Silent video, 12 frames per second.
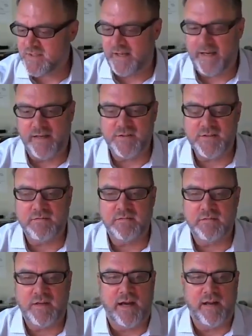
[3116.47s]
has
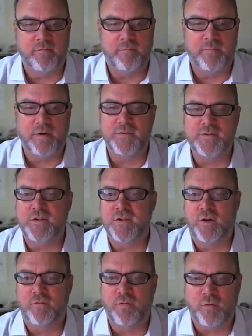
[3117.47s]
kind of built such
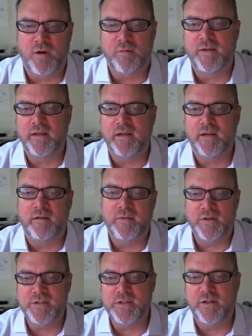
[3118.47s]
an overwhelming
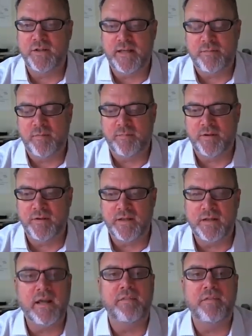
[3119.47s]
military capability
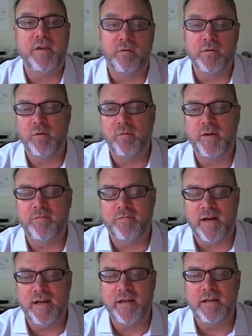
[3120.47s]
that the only way to
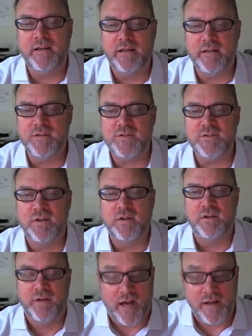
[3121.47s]
fight is
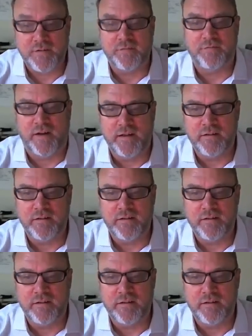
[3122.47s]
not to fight